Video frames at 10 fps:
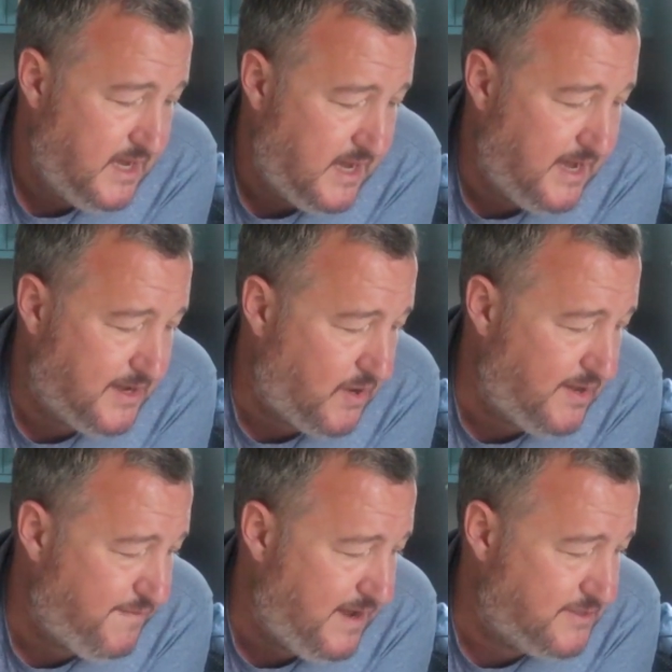
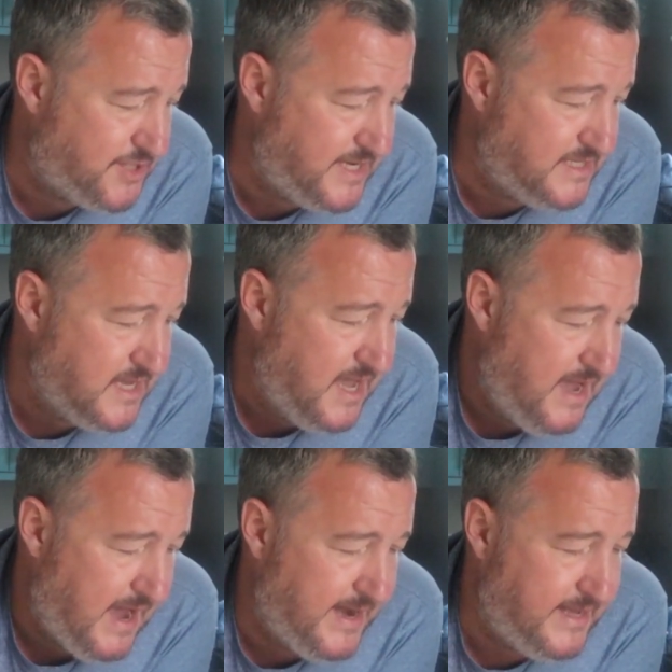Cauliflower cheese,
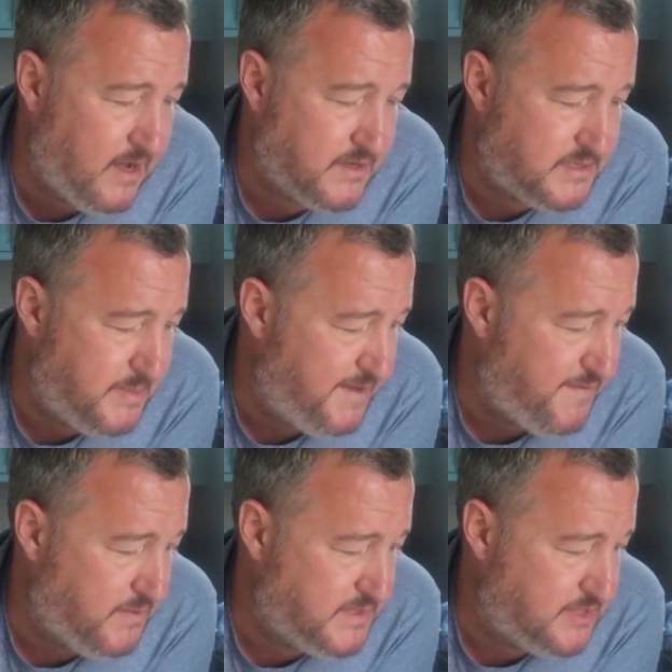and he asked me if
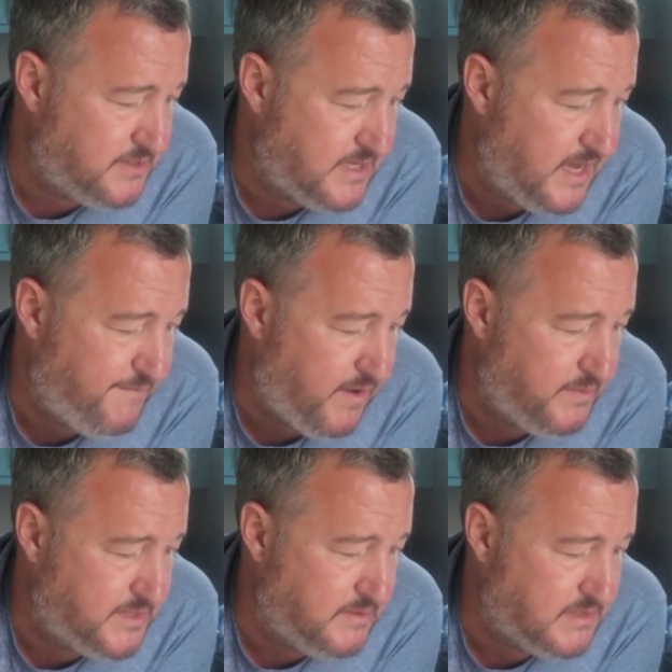I was interested, if I
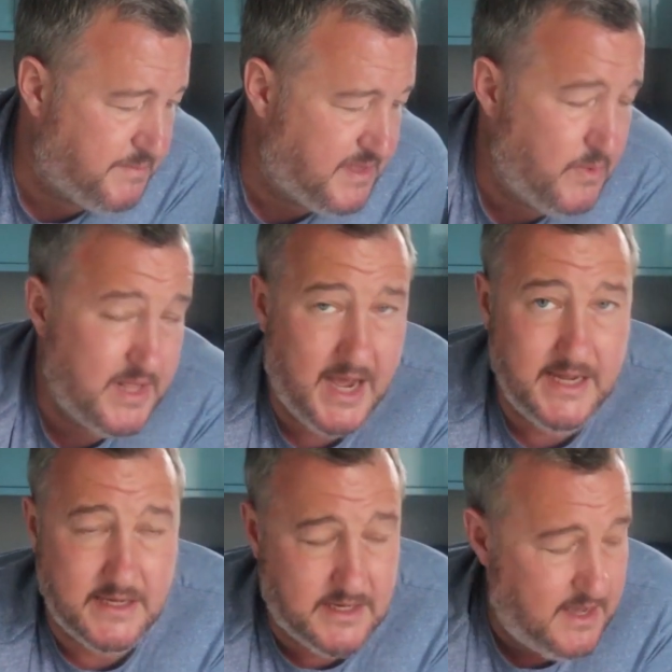would do something with
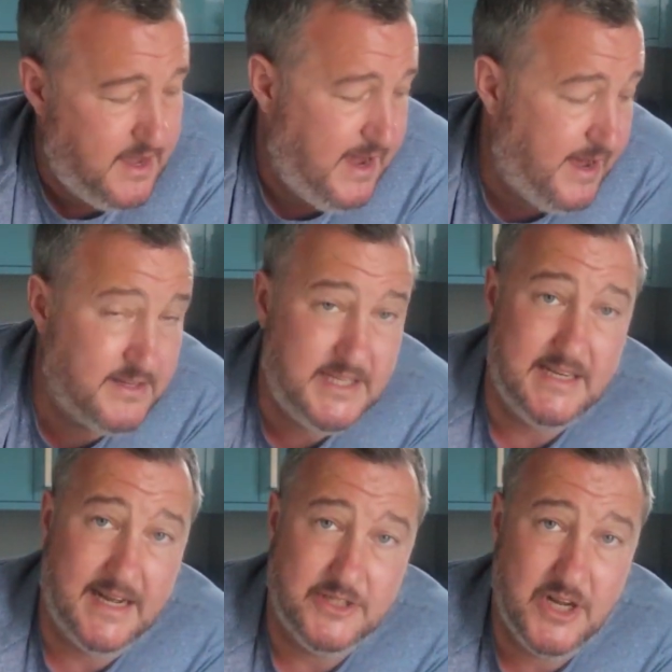hake, and I
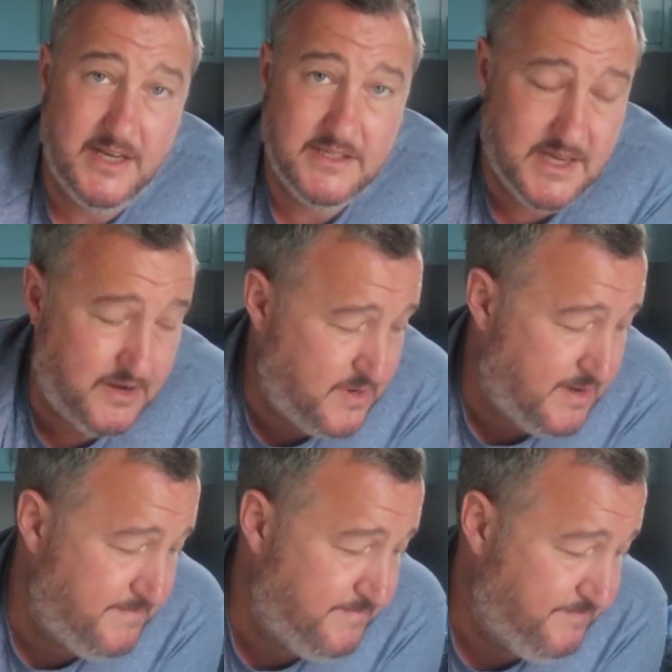did actually.
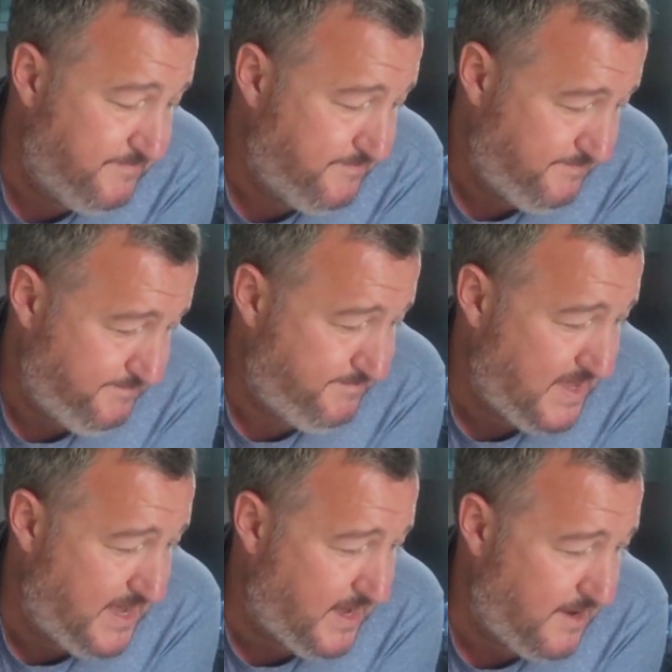So
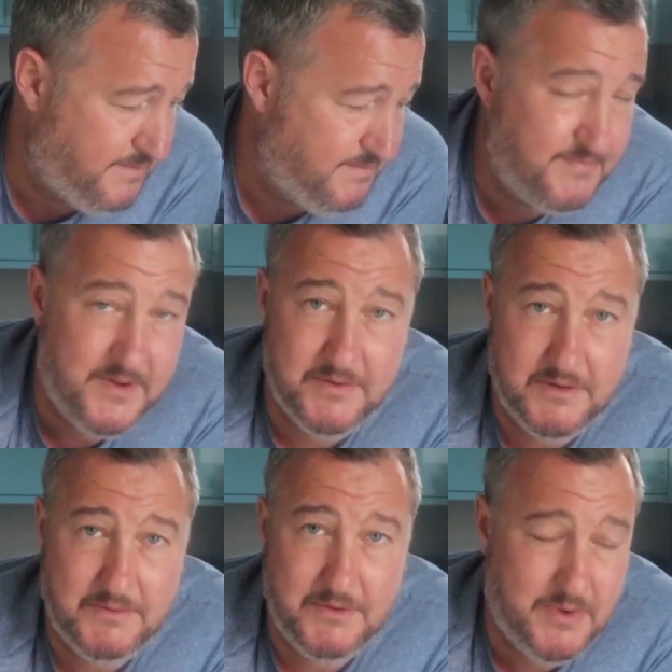there you go, Phil.
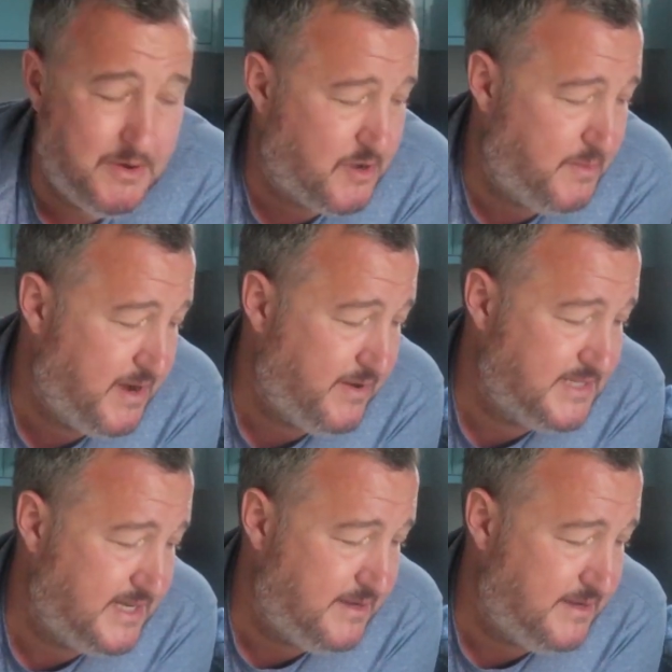You're welcome. And I did